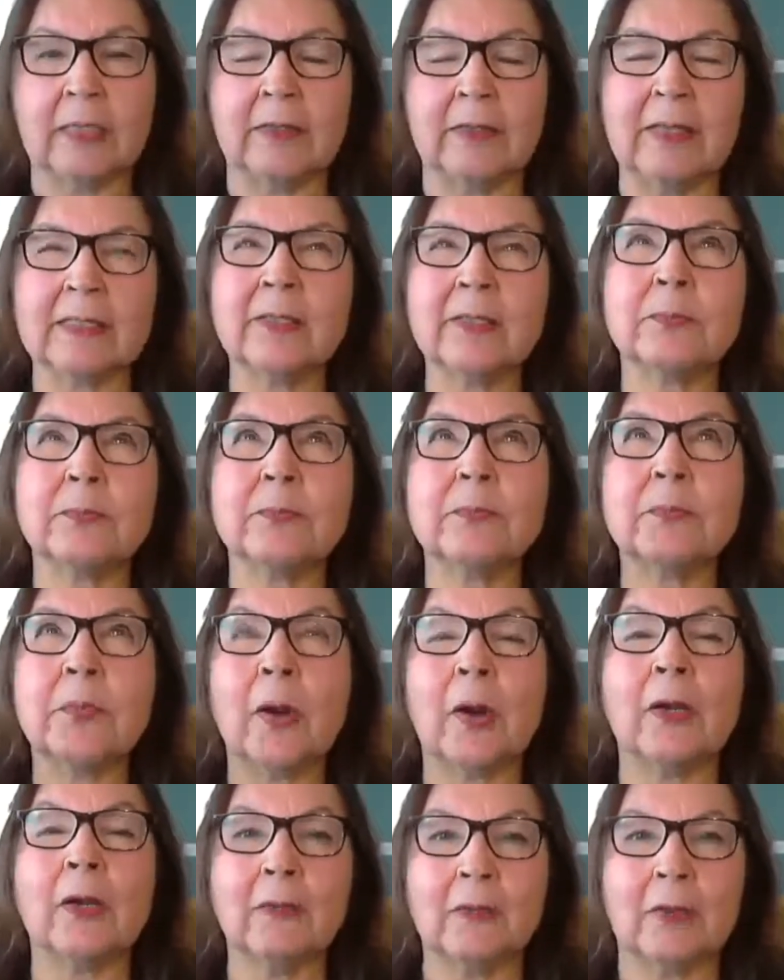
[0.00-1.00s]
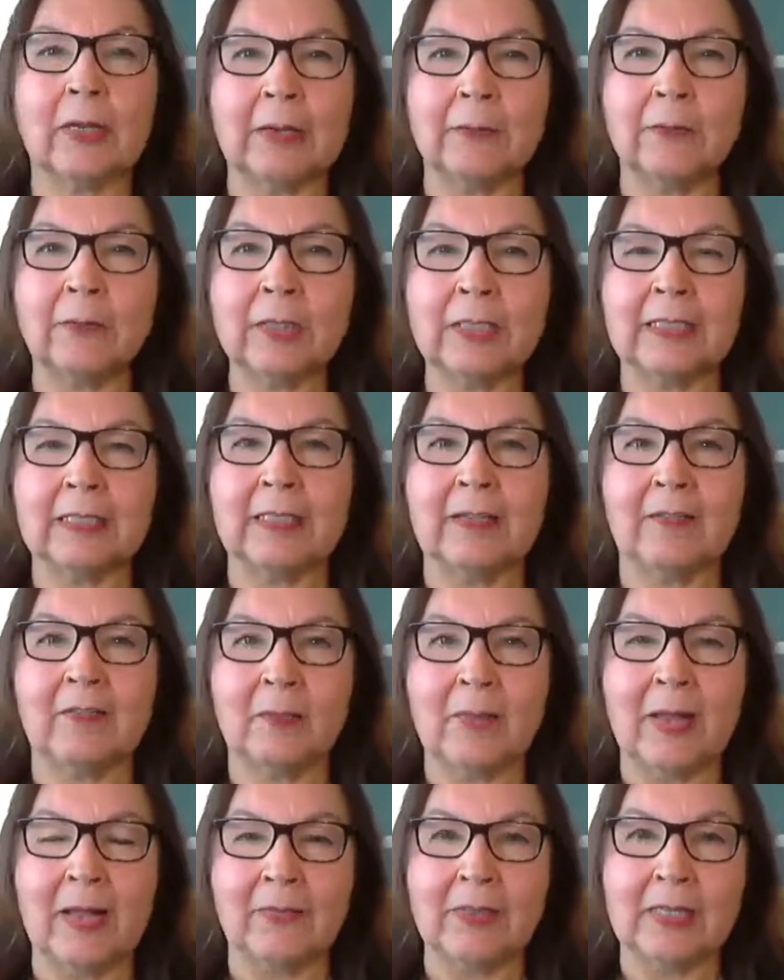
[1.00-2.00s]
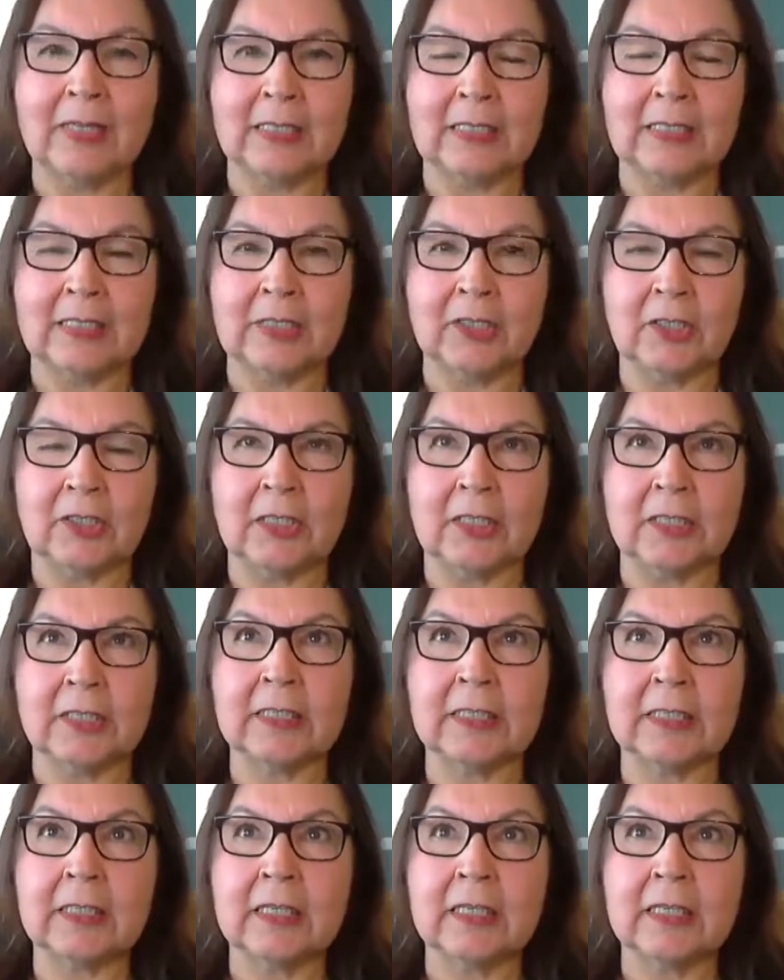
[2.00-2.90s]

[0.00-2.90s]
And that's part of what I really love about the indigenous